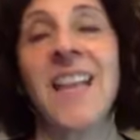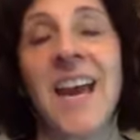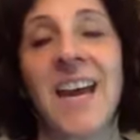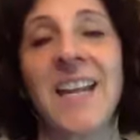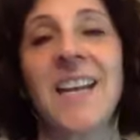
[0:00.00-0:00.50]

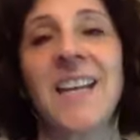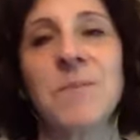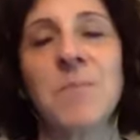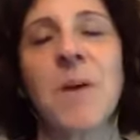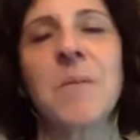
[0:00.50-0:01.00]
that is
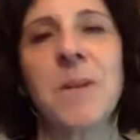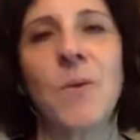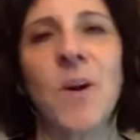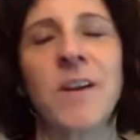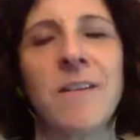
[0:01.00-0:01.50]
probably
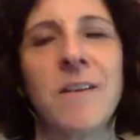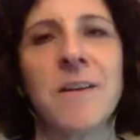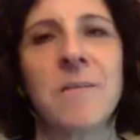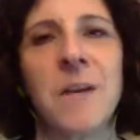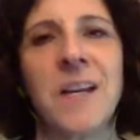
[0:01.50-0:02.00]
one of
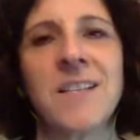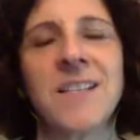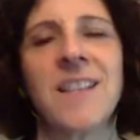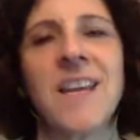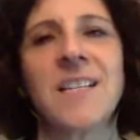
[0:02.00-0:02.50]
the
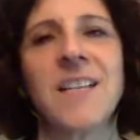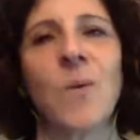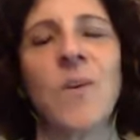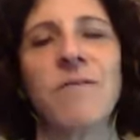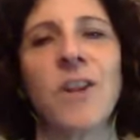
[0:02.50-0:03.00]
biggest things that
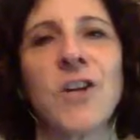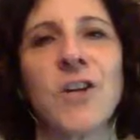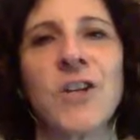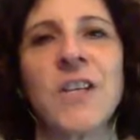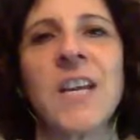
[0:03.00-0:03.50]
we've
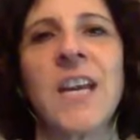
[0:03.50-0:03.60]
learned,